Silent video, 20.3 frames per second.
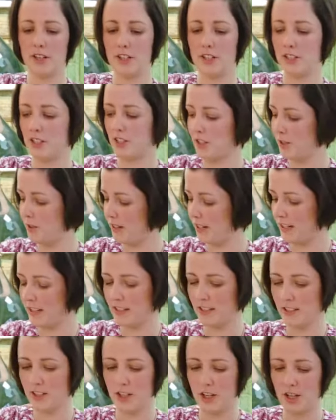Do
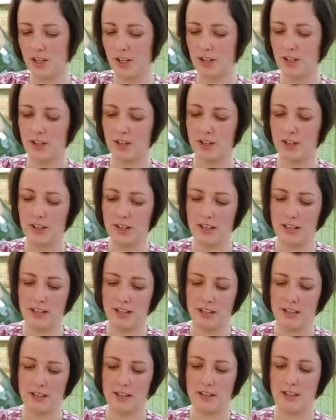is turn.
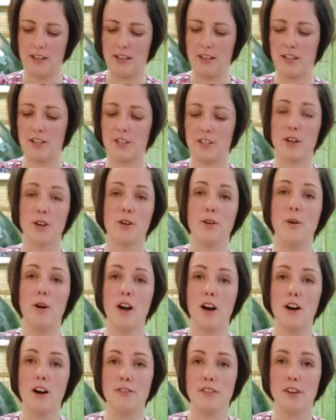So
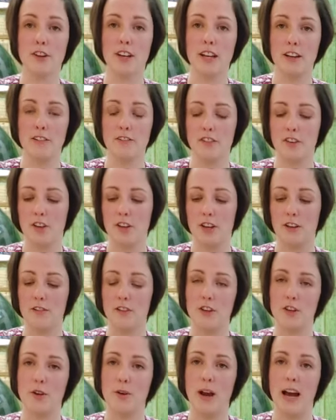quite often, if
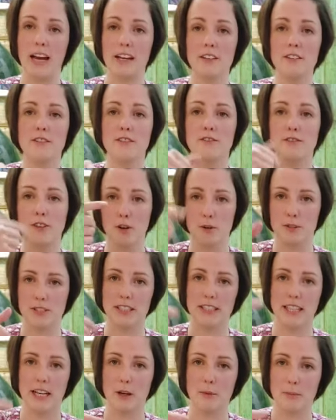you hadn't
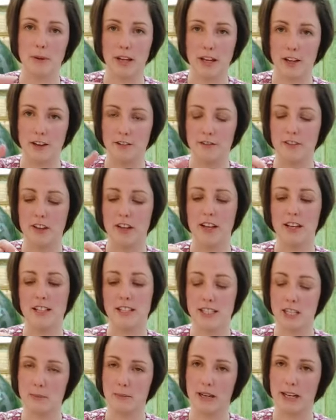folded that bit of
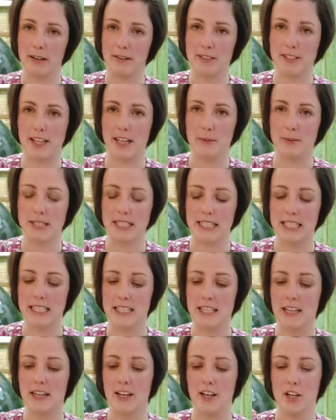seam allowance like we did,
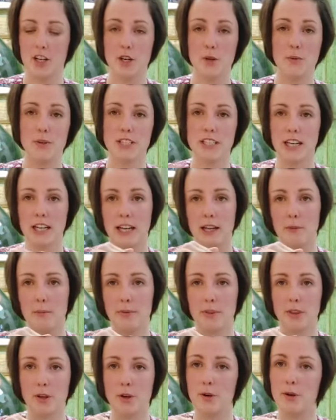you would
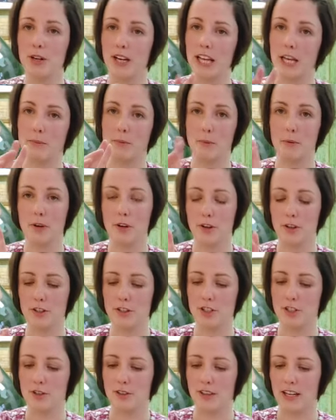clip the corner here, but we're not going to
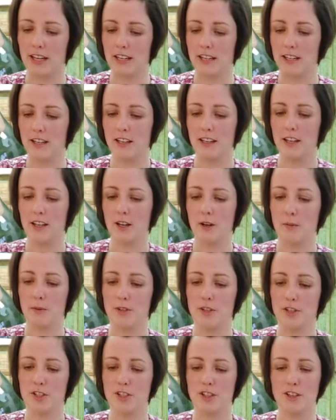do that. We're
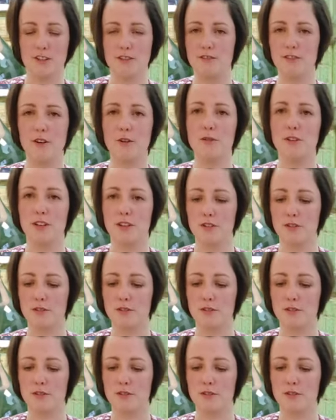just going to fold it